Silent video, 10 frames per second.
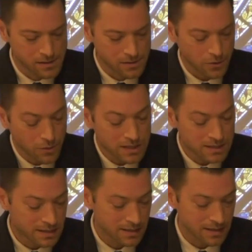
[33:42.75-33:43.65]
The
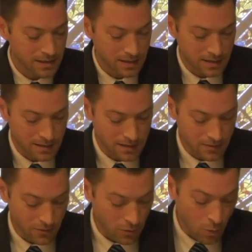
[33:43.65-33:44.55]
reason
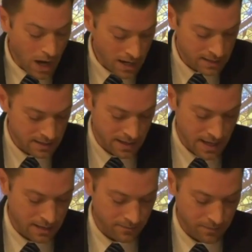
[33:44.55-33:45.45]
or the why to
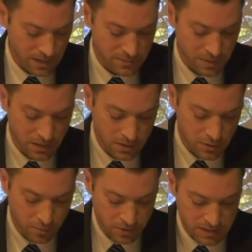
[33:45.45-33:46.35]
that is because
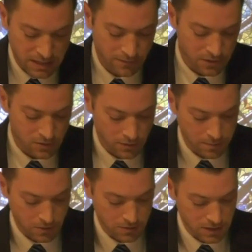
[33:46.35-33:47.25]
you perceive the
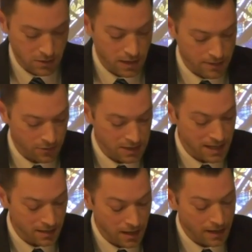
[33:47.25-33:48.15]
scriptures in your
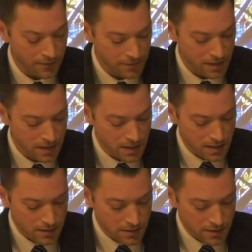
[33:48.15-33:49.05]
everyday life
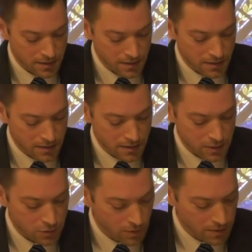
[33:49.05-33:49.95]

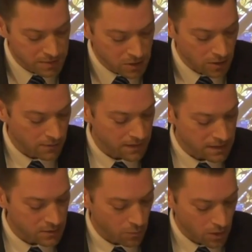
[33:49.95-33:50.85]
you observe
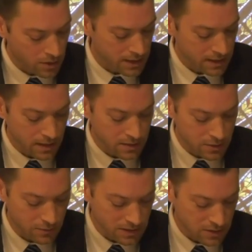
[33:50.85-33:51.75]
its working
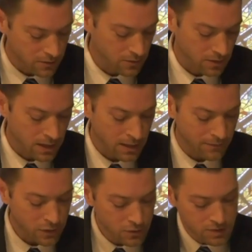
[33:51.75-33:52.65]
unto eternal life.
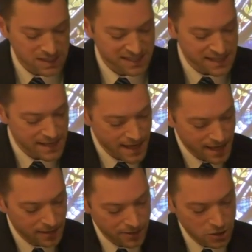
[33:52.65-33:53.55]
You see
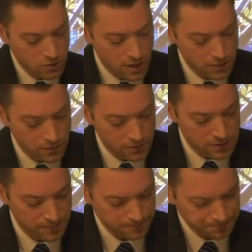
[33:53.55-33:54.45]
in the struggles,